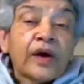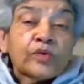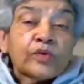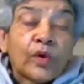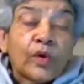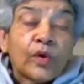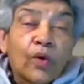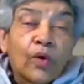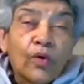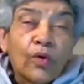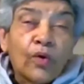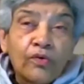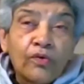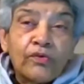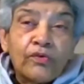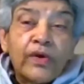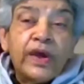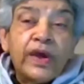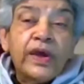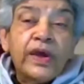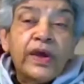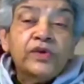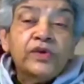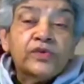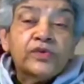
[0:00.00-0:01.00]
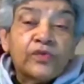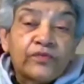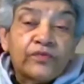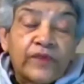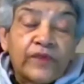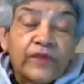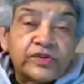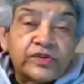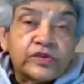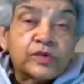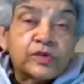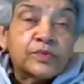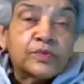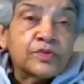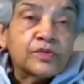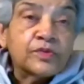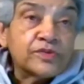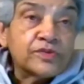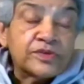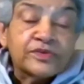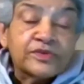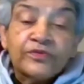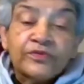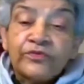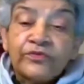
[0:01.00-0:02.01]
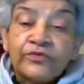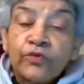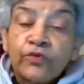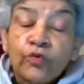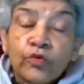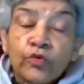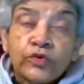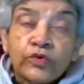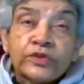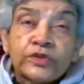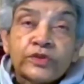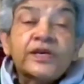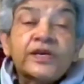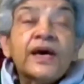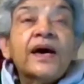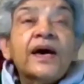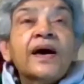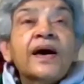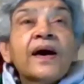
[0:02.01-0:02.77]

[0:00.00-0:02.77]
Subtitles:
to a whole range of vegetables and fruits.